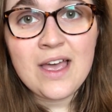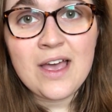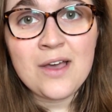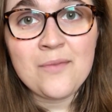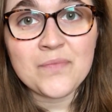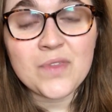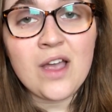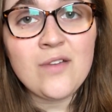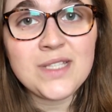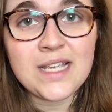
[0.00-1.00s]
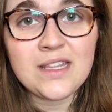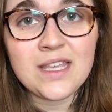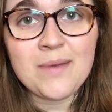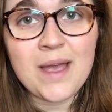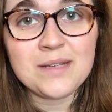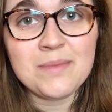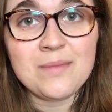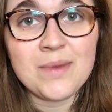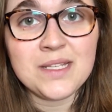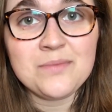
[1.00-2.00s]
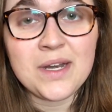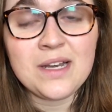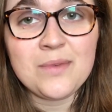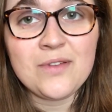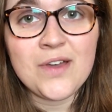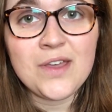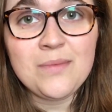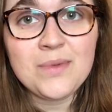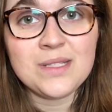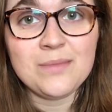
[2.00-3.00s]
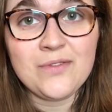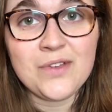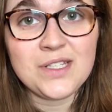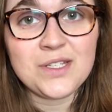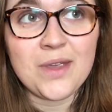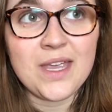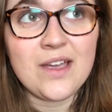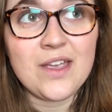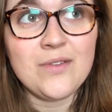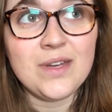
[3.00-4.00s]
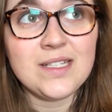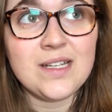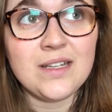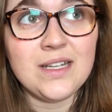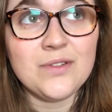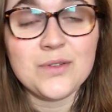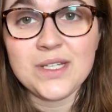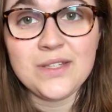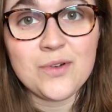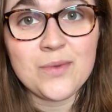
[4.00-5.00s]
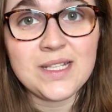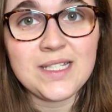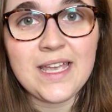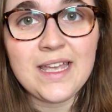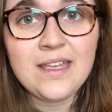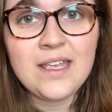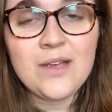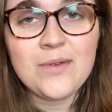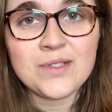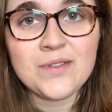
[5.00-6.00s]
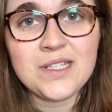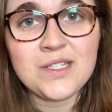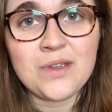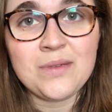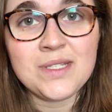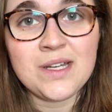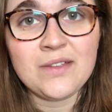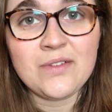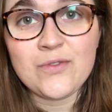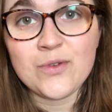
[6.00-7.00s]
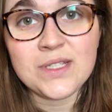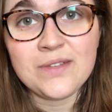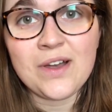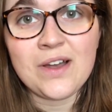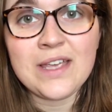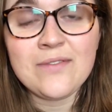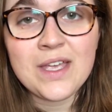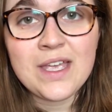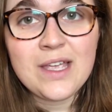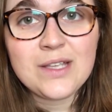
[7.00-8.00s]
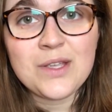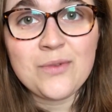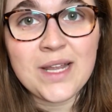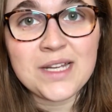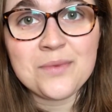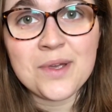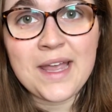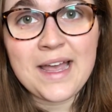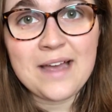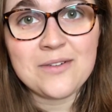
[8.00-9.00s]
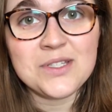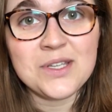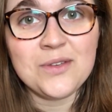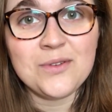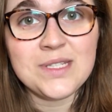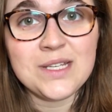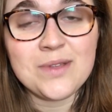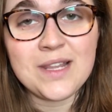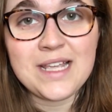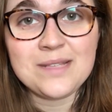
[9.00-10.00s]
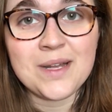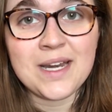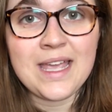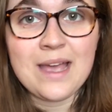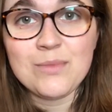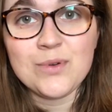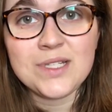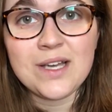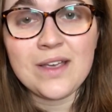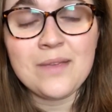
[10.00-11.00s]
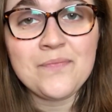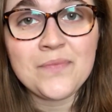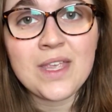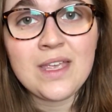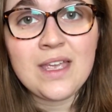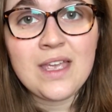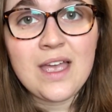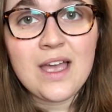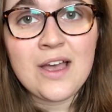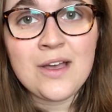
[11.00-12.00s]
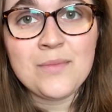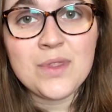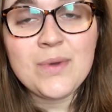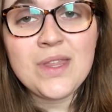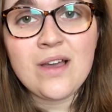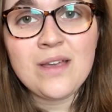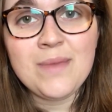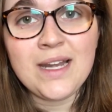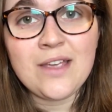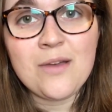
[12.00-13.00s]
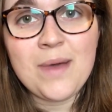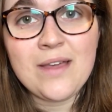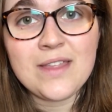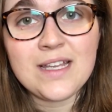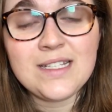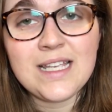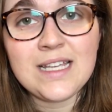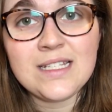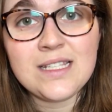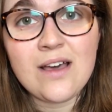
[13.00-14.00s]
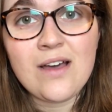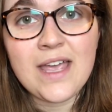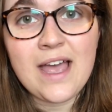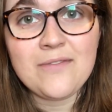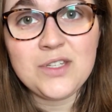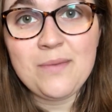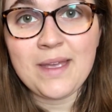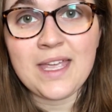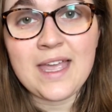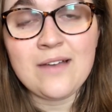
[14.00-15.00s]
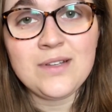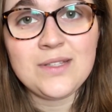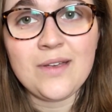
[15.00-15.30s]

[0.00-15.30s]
I obviously had to think about how to make the money spread a little bit further, because in my first degree I only studied for 24 weeks a year, whereas in this degree we study for 45. So I really had to work out how to deal with less money and more time. The way that I mainly go about this is that I have 2 bank accounts.